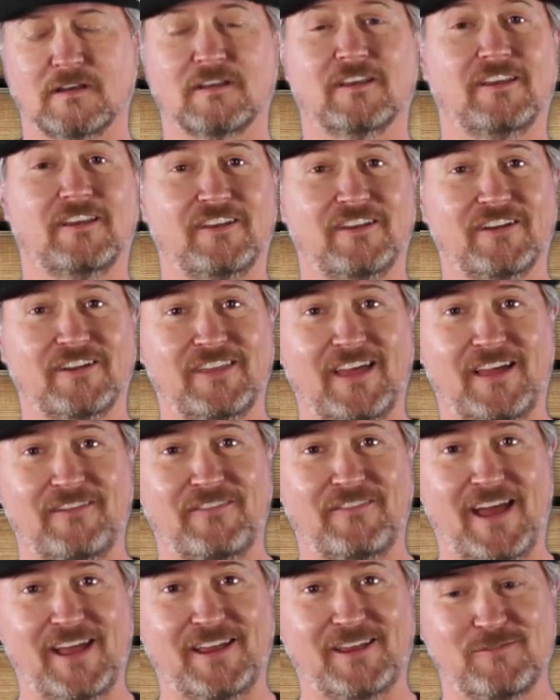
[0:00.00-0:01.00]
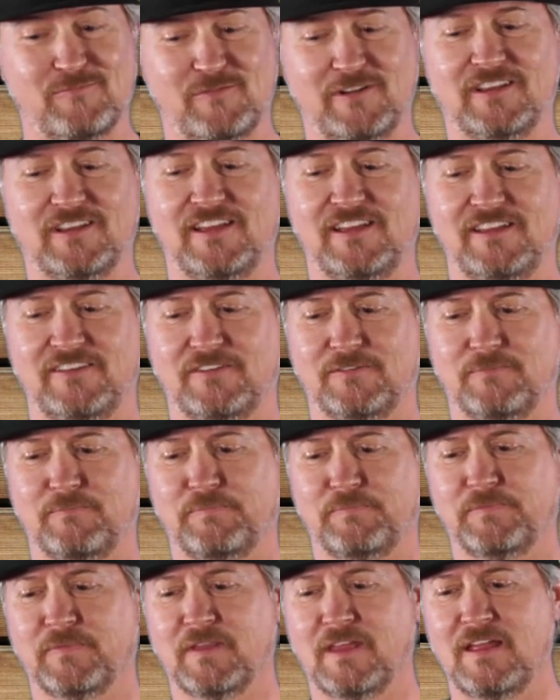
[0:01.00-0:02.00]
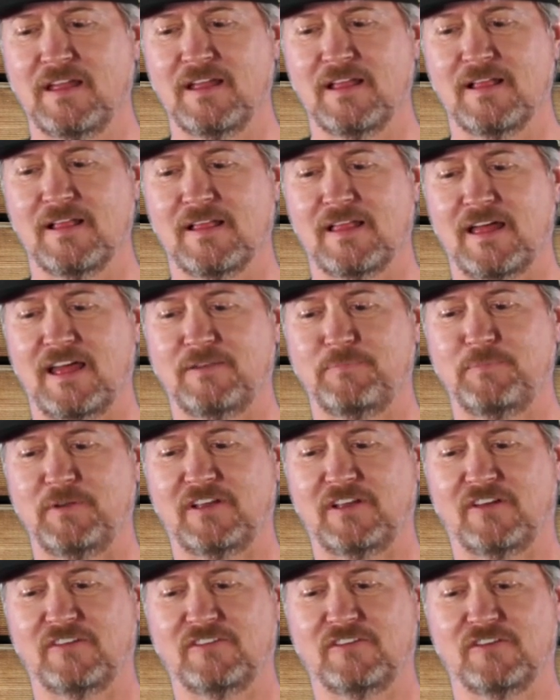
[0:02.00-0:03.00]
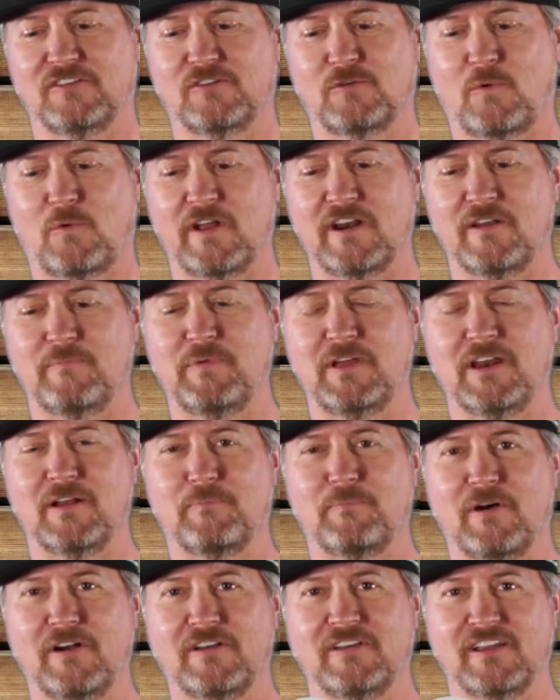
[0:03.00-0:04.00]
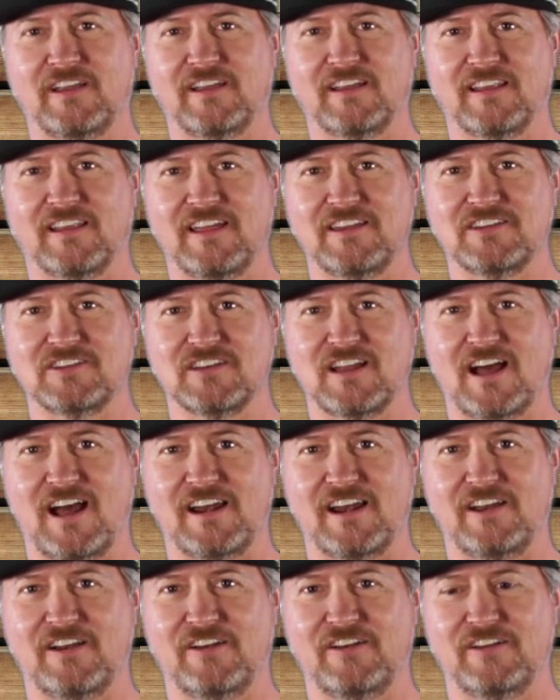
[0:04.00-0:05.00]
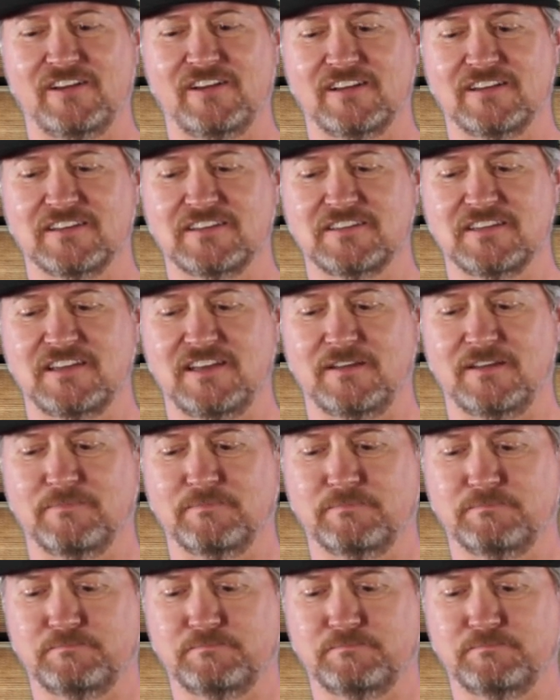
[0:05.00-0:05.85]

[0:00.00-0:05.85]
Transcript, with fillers: Did you hear that vacuum release? That's because there's quite a bit of particulation on here you can see.